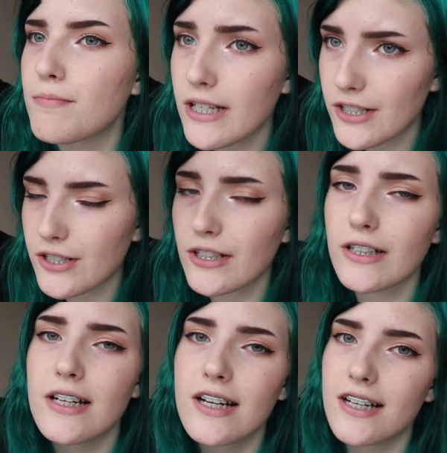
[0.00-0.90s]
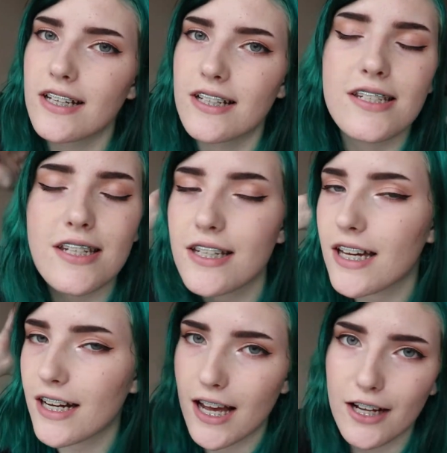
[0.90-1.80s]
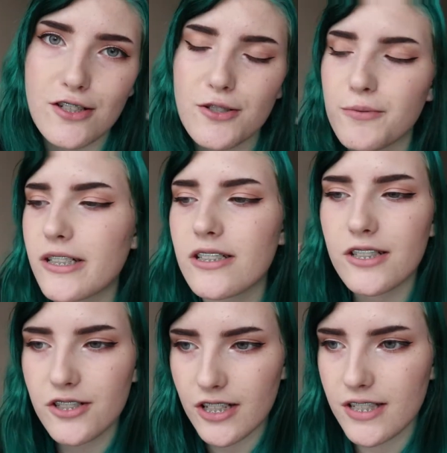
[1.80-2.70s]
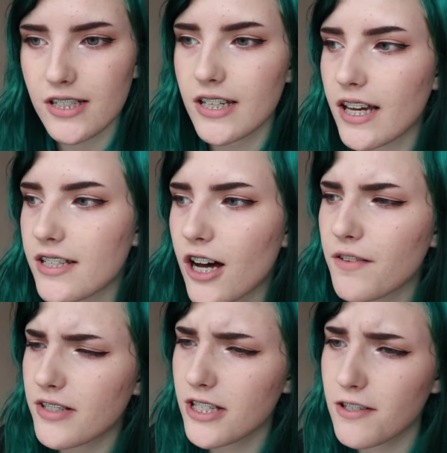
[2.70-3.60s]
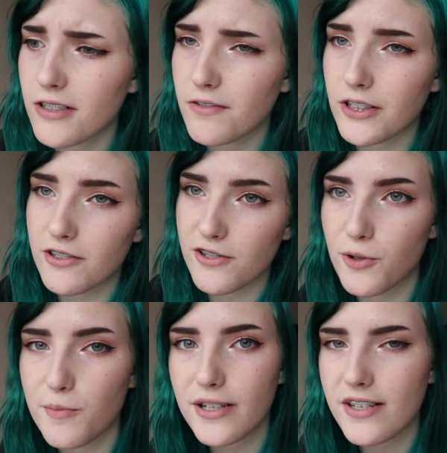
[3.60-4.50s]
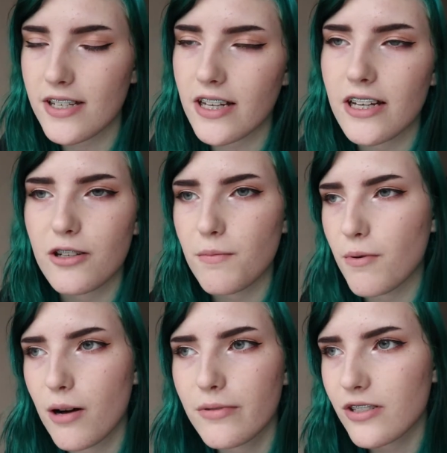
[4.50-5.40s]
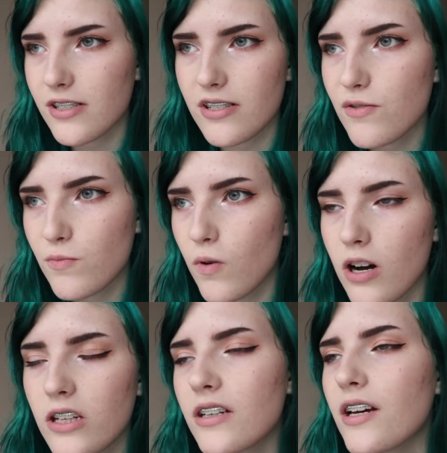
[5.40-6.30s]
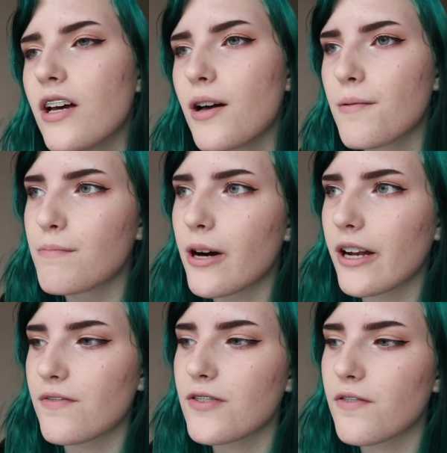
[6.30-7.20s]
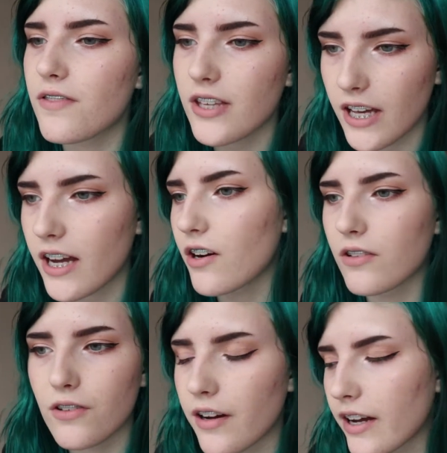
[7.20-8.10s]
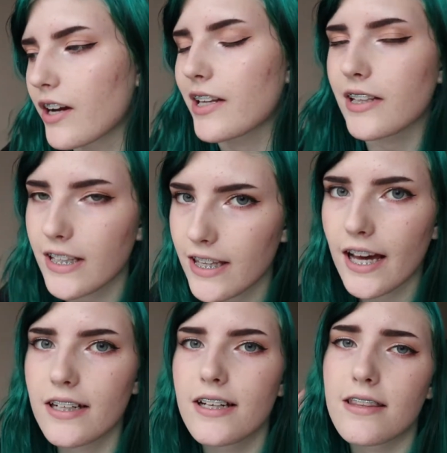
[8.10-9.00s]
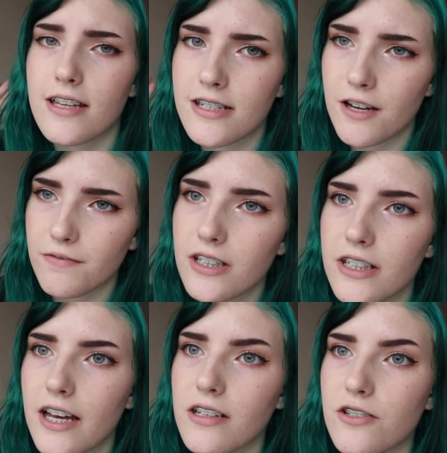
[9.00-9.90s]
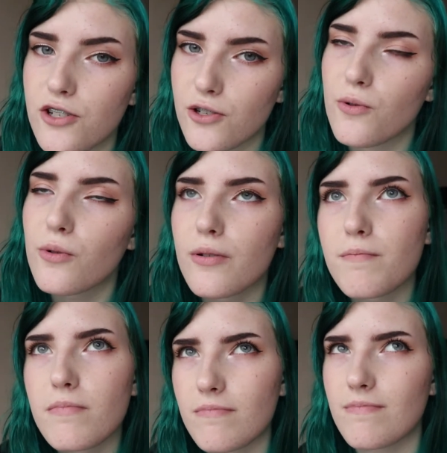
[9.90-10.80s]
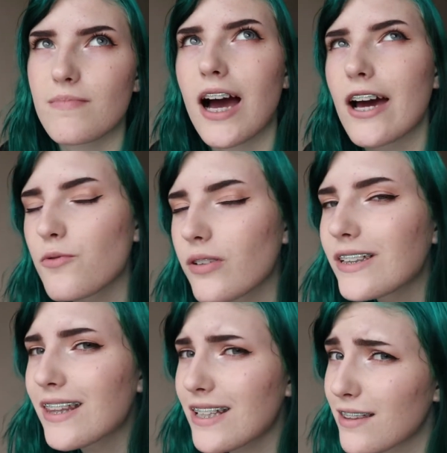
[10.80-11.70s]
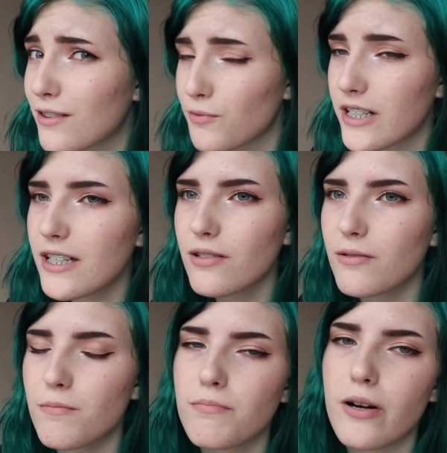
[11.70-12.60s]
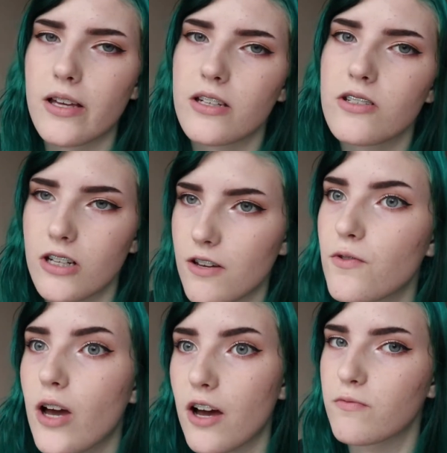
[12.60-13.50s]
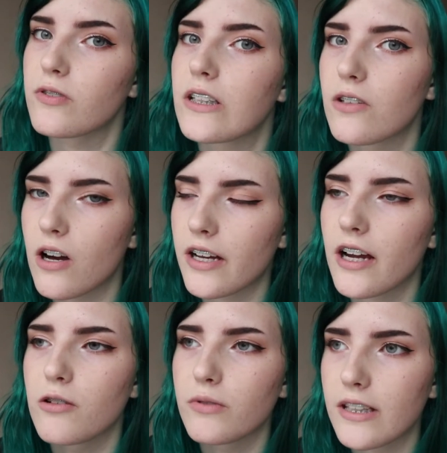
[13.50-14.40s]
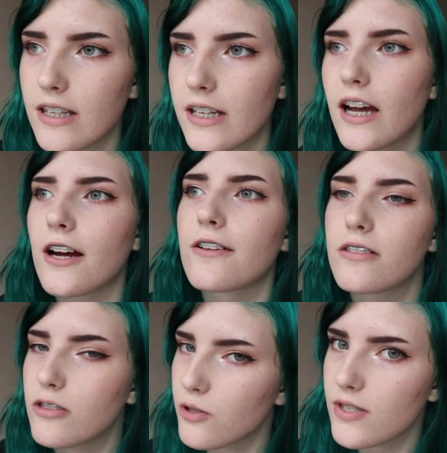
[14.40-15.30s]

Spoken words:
make sure to get an extra one just in case. Obviously if you have like a short pixie cut, you could probably just use 1, but if you have thick hair or long hair or anything like that, then definitely get 2. I don't really think 3, but if you have really long hair and really thick hair, then use